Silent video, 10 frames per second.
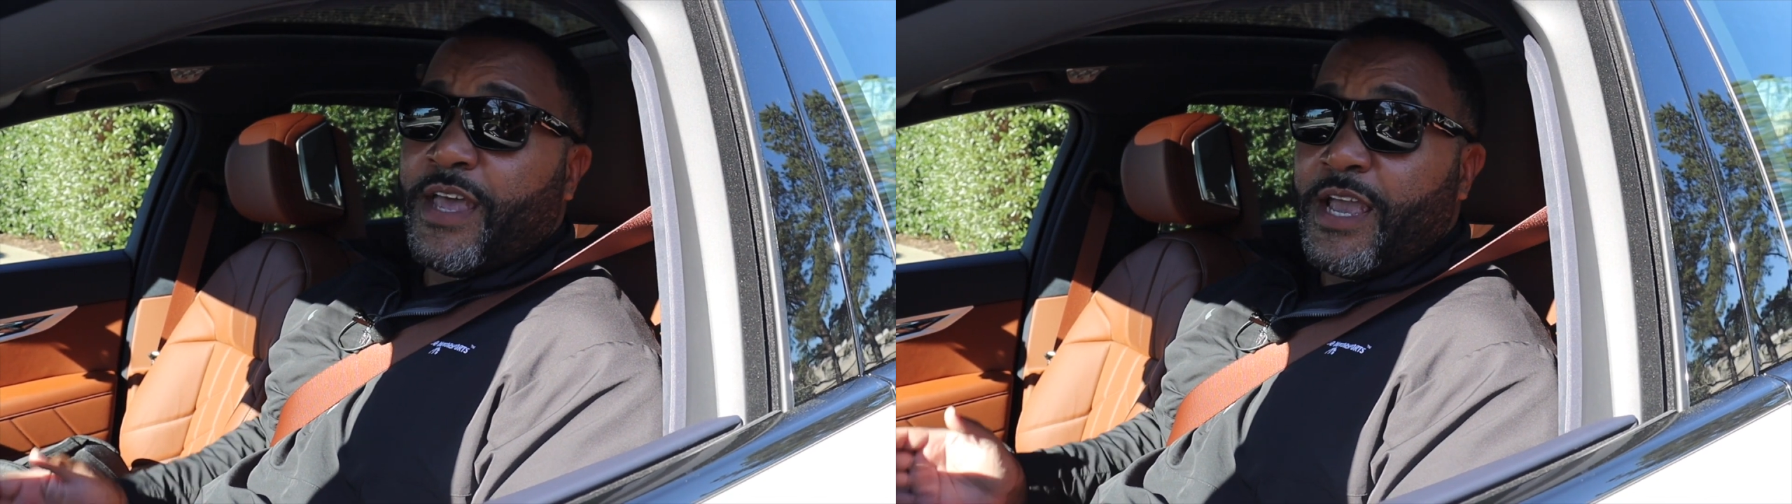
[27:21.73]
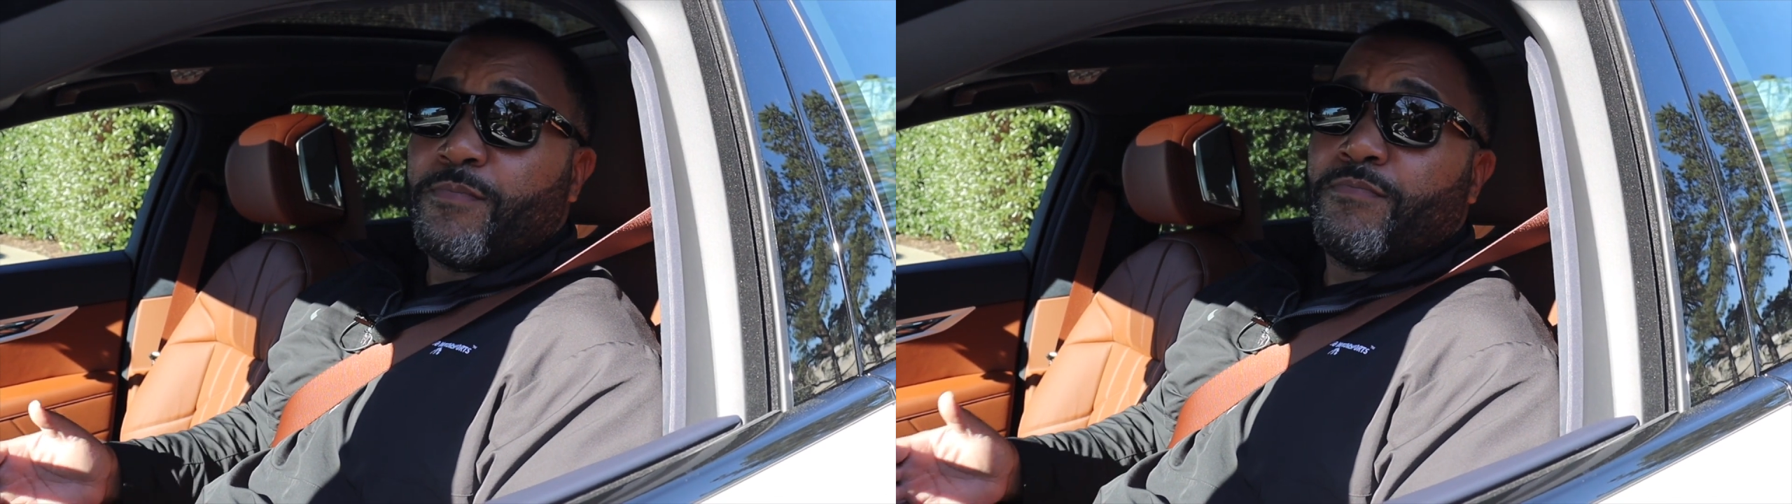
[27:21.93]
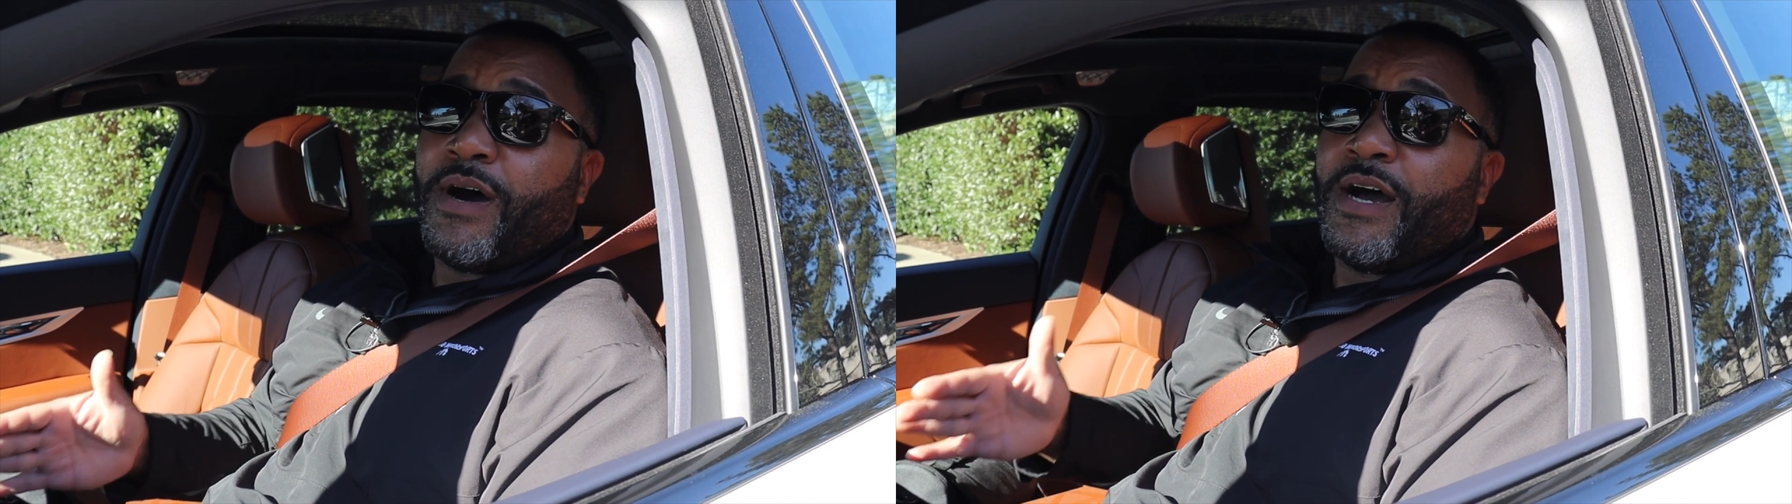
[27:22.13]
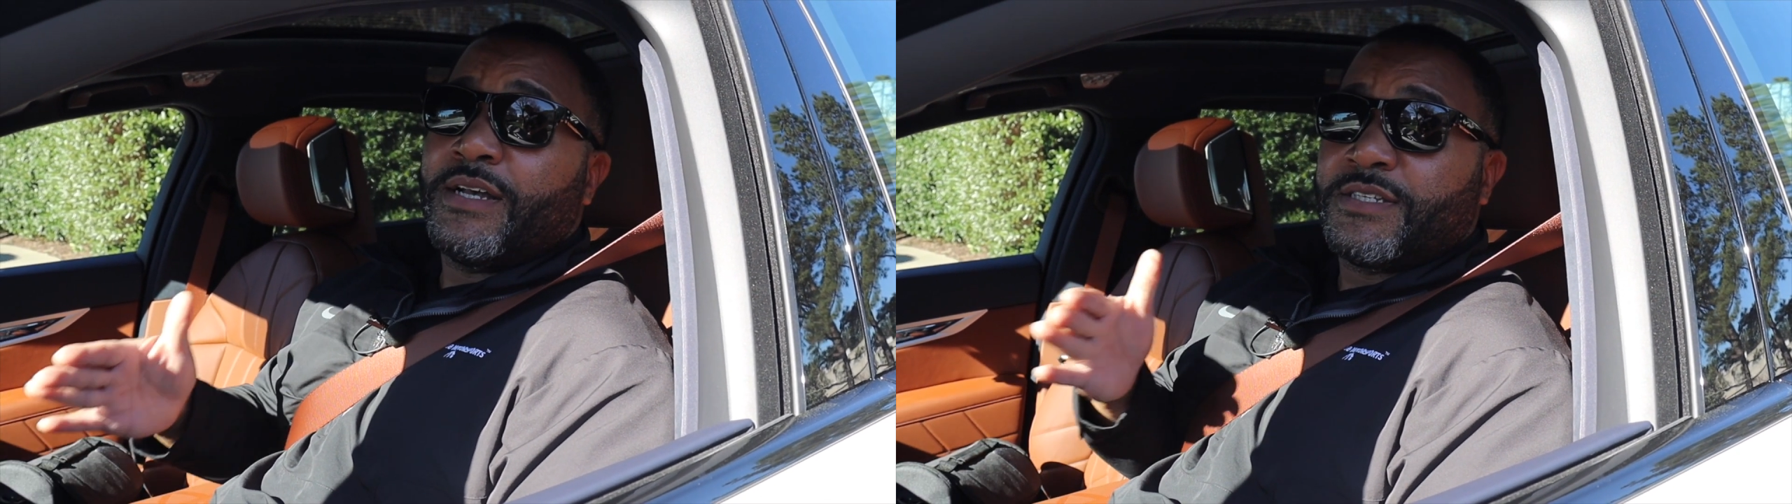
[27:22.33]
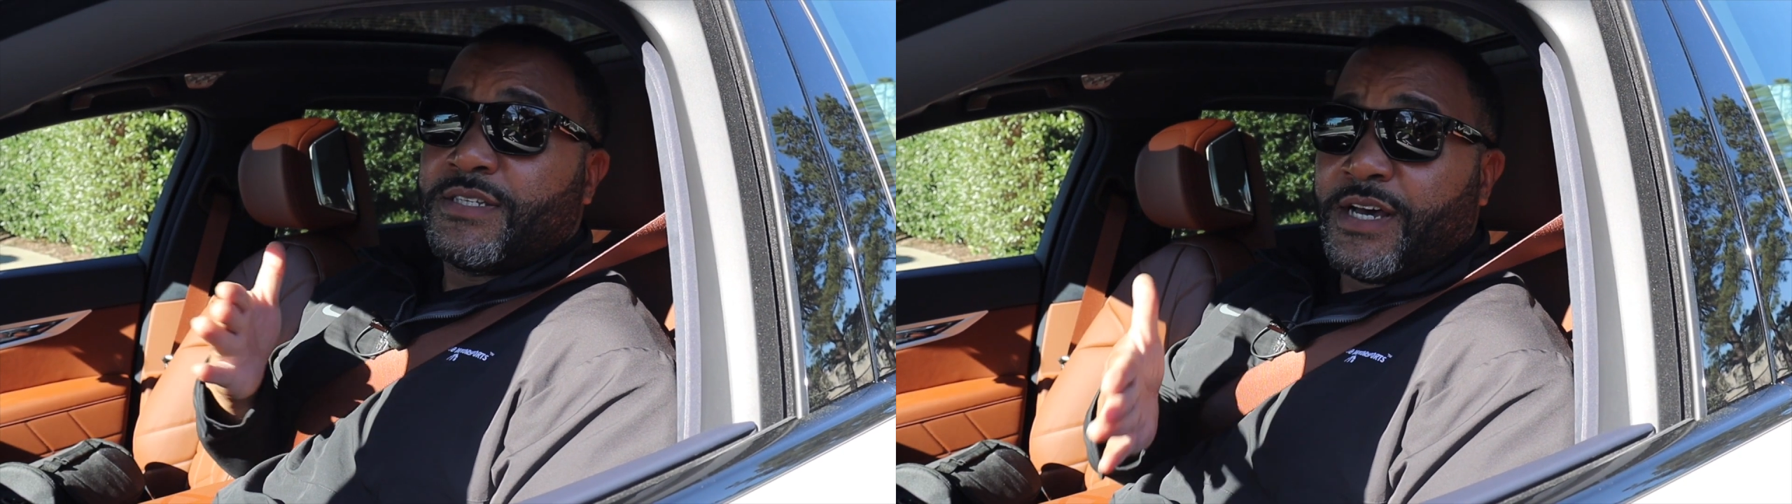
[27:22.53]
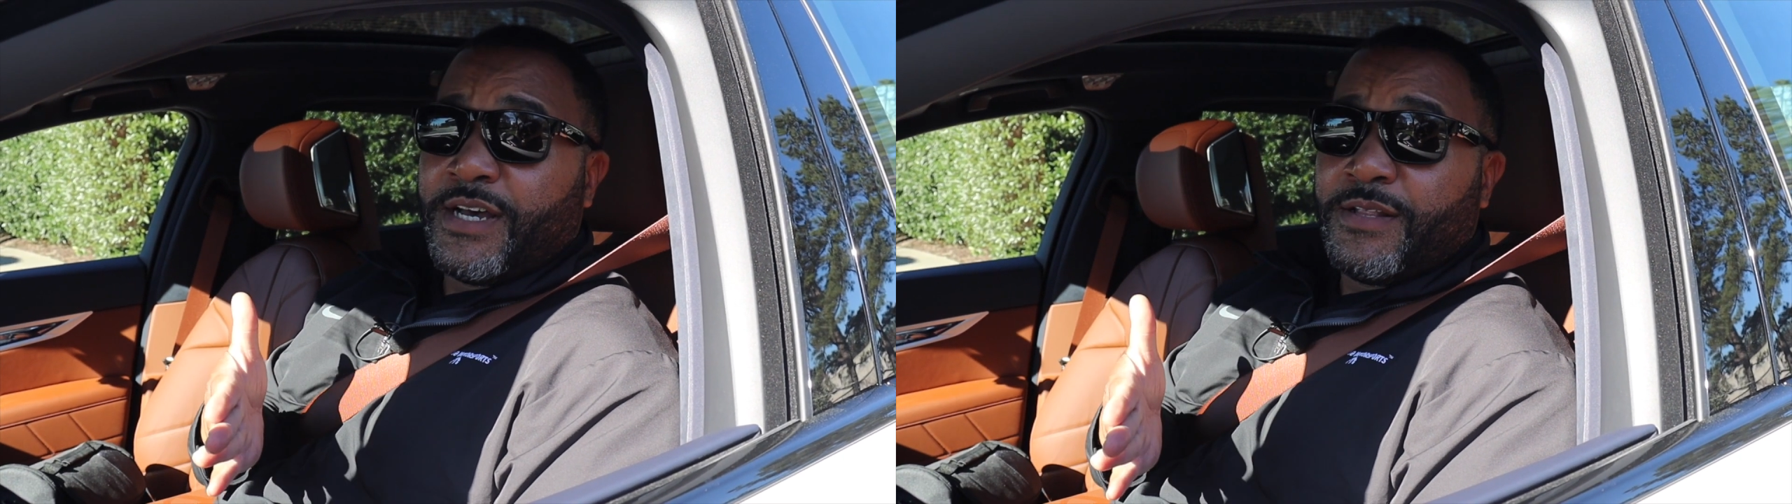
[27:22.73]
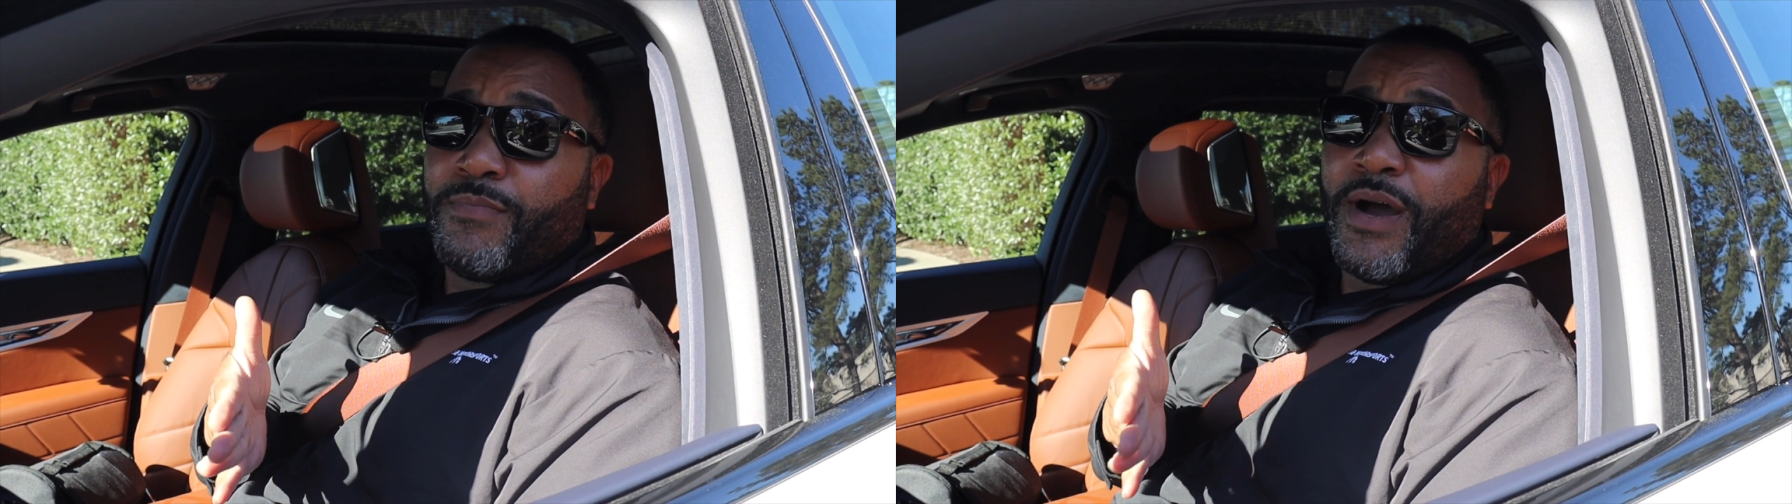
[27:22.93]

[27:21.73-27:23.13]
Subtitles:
thank my son,